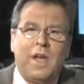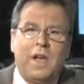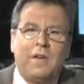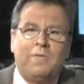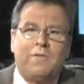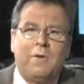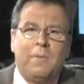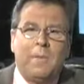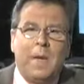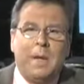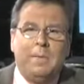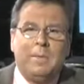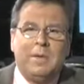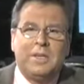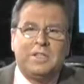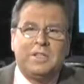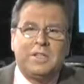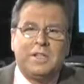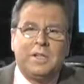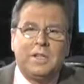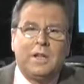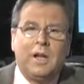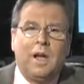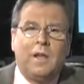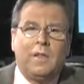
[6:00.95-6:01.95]
yet from
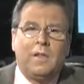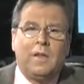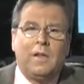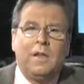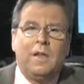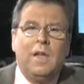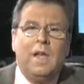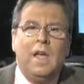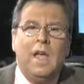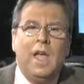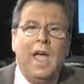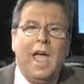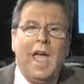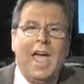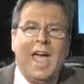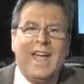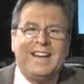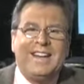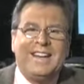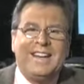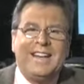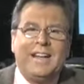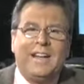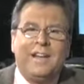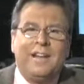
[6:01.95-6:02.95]
ABC on the editing